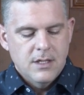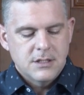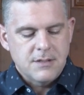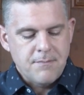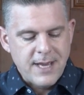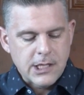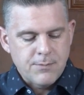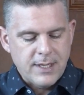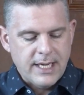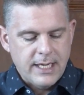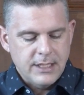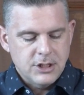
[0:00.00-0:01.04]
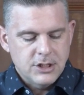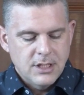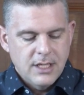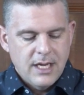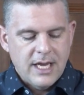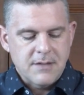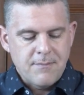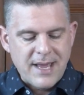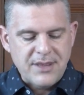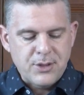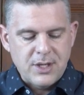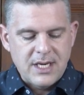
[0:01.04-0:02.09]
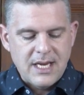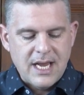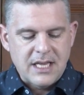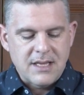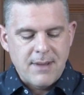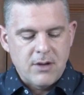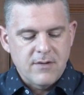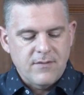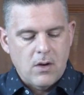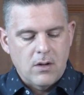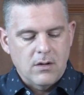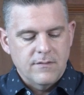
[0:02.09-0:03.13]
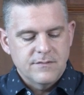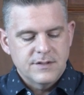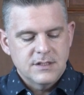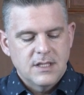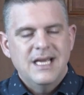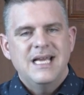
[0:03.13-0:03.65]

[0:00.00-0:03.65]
to Bethpage, and to Bethany at the Mount of Olives,